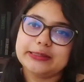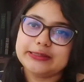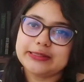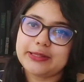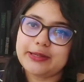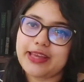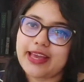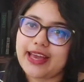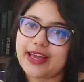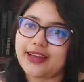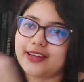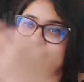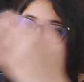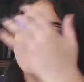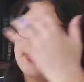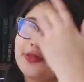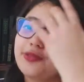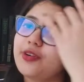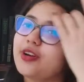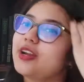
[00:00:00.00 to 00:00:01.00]
So yeah,
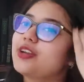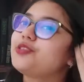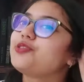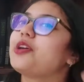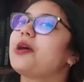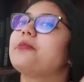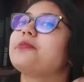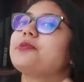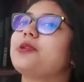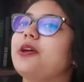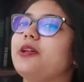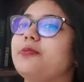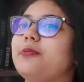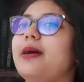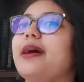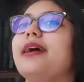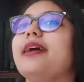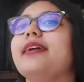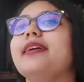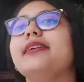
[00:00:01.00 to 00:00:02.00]
before I dropped all
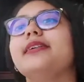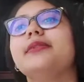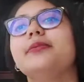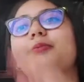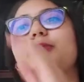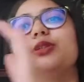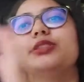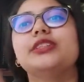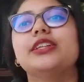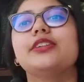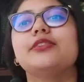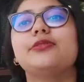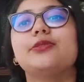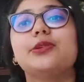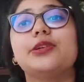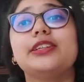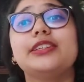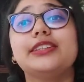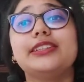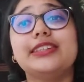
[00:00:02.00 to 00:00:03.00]
my books on the floor,